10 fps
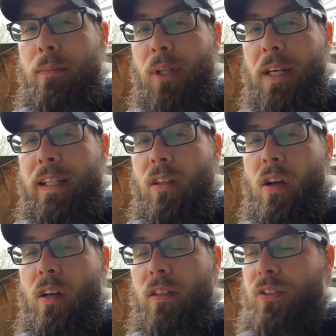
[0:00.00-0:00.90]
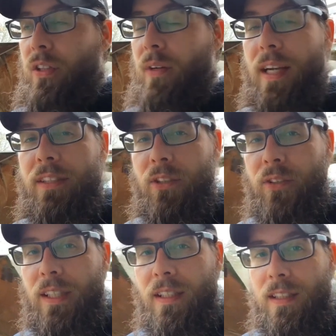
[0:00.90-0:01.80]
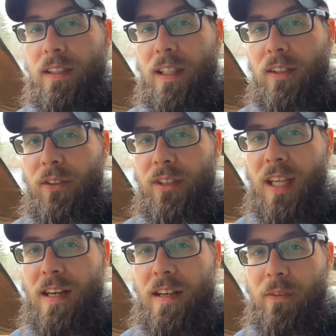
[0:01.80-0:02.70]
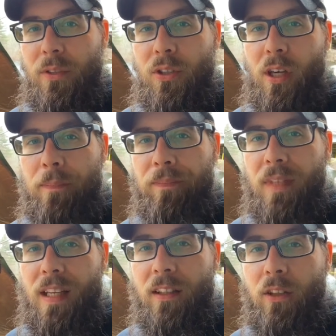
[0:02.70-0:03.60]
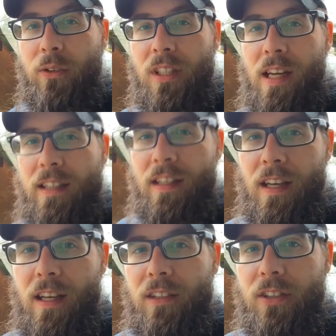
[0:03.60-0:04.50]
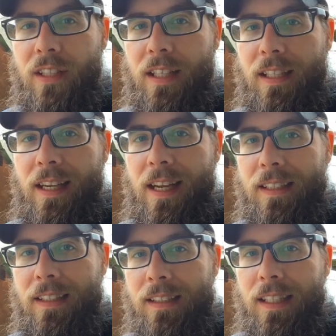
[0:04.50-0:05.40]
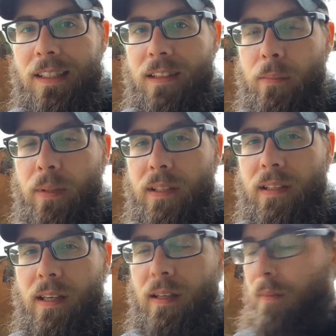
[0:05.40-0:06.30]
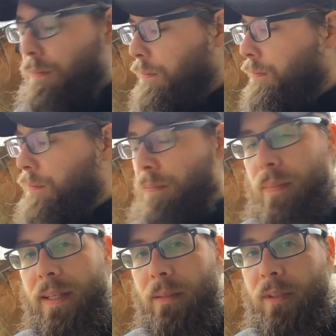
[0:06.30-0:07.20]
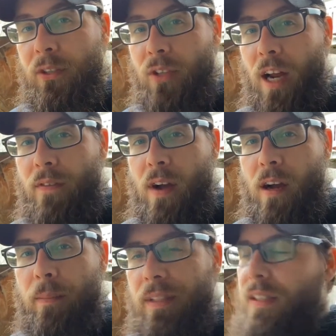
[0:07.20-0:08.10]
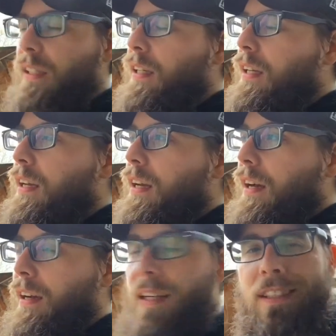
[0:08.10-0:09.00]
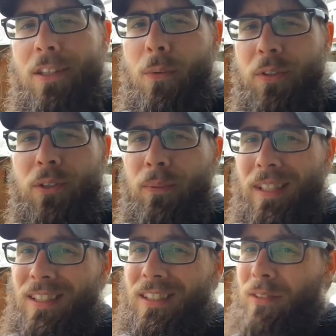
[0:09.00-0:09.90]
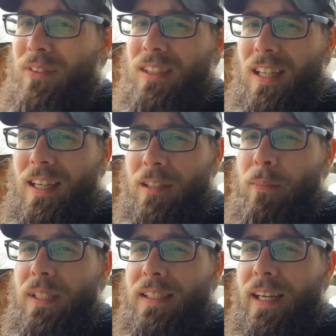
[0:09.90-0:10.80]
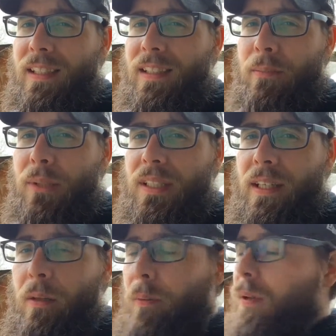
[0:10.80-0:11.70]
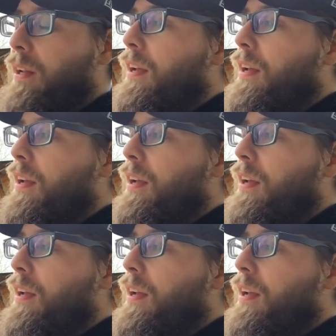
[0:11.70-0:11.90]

playing along, so I had to create this little tent here with a tarp and the clothesline so that I could hang these guys up and paint them in a dry environment, as you don't want to spray this stuff inside. It's pretty toxic, pretty terrible.